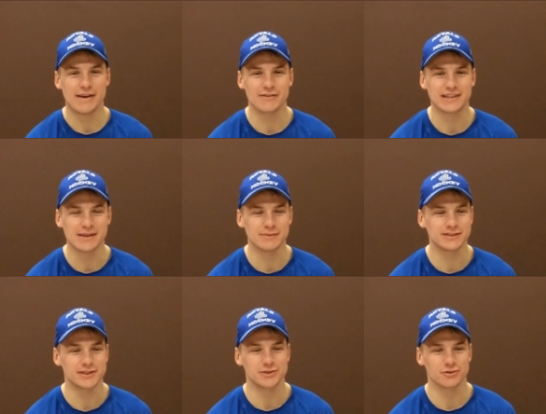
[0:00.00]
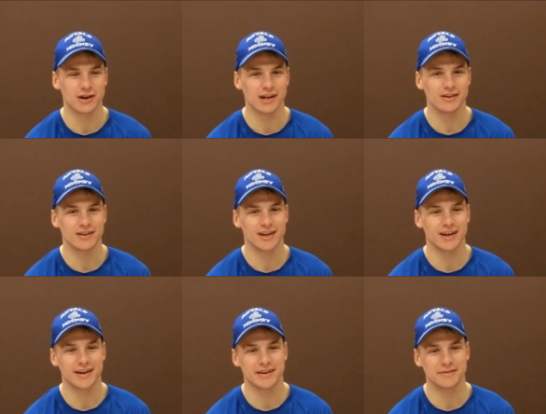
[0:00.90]
favorite team is Detroit.
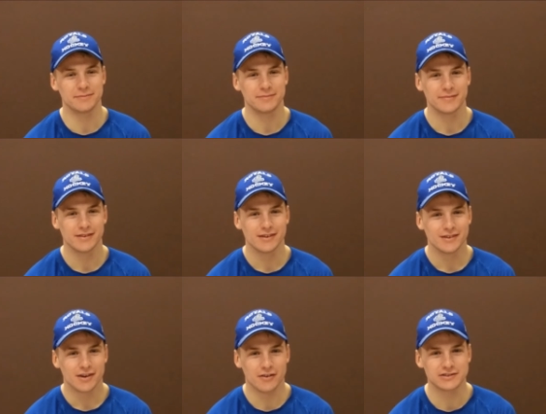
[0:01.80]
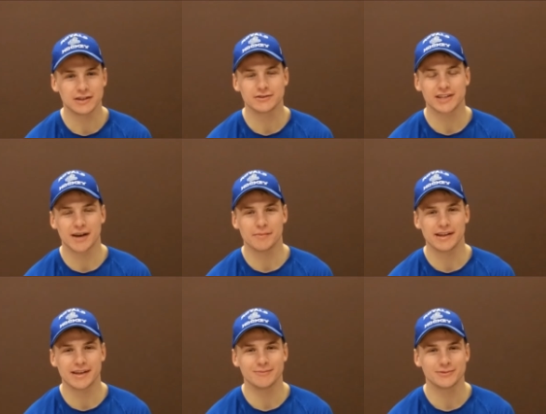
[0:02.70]
Um, obviously I was signed
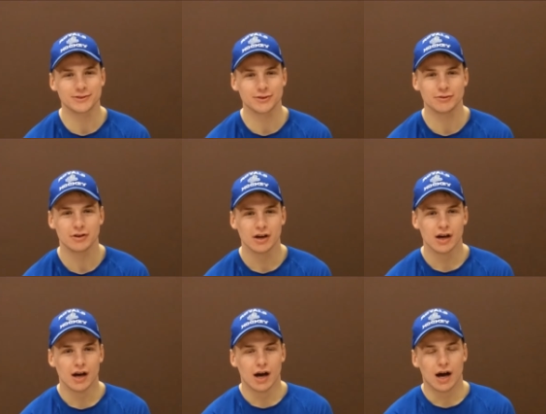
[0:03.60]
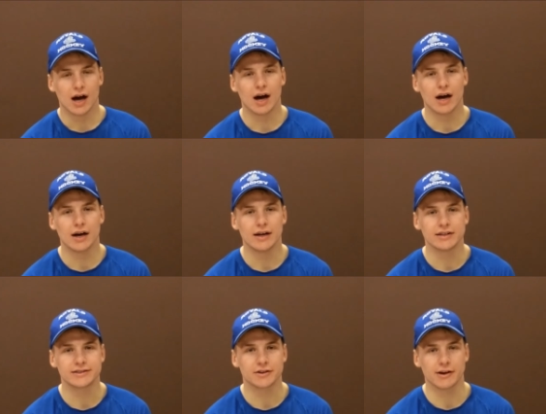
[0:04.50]
by them, so uh,
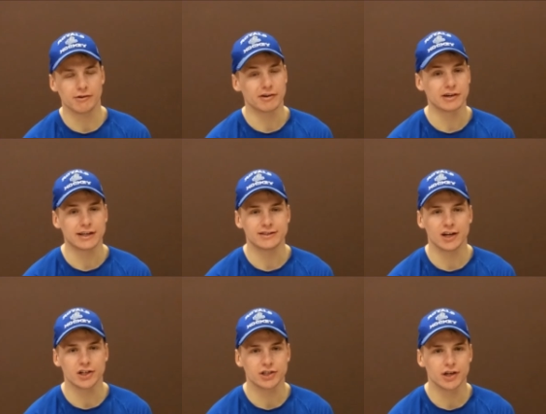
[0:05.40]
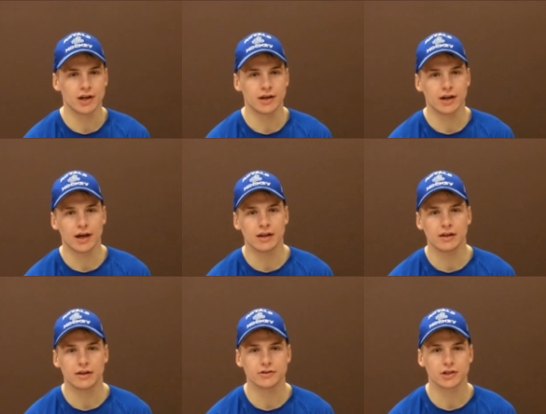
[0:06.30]
it's a great organization and,
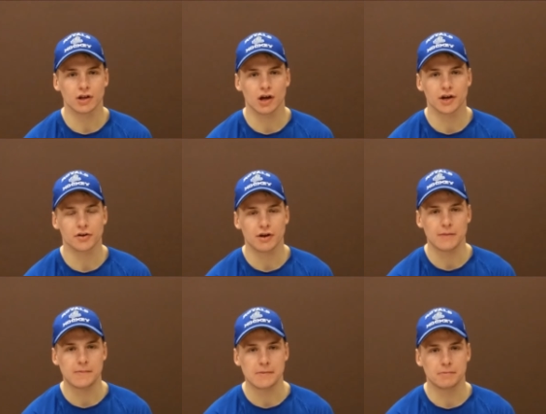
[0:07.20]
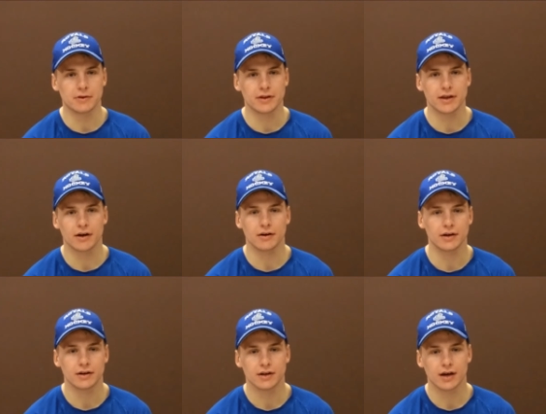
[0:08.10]
and there's a lot of great people in there
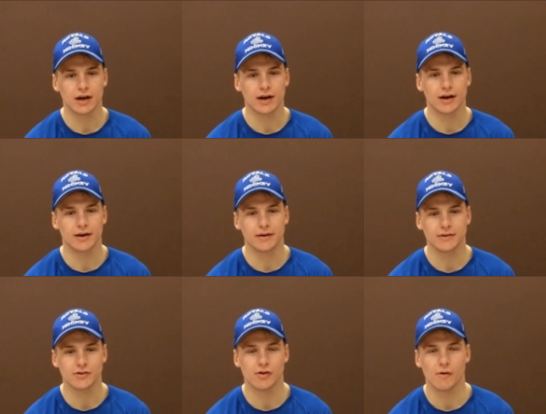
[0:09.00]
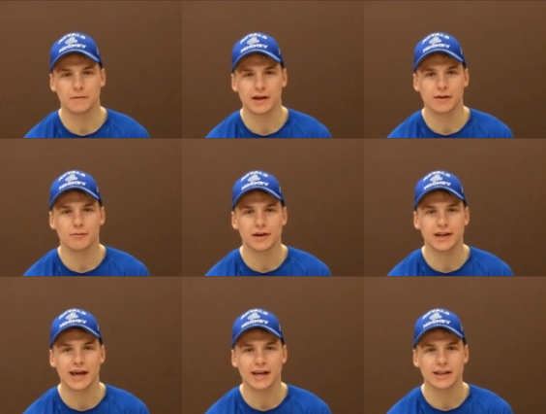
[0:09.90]
and uh, you know hopefully one
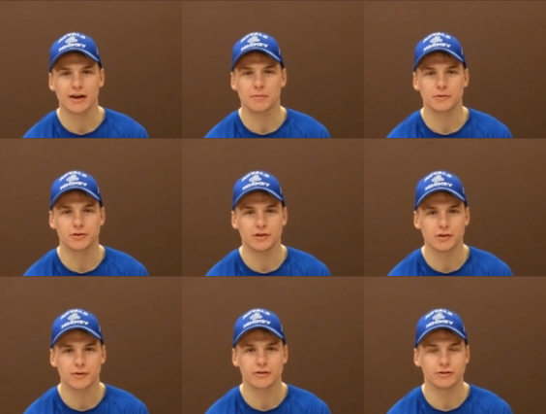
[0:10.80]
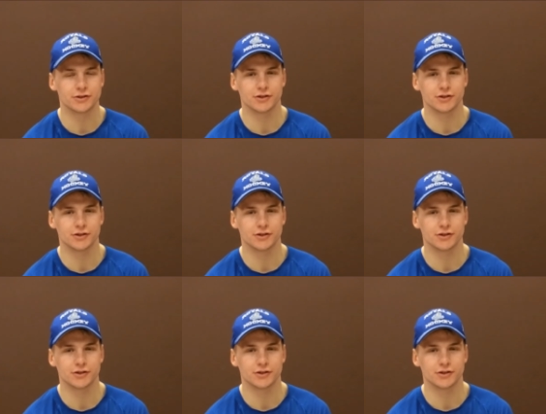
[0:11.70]
day I get the opportunity to wear their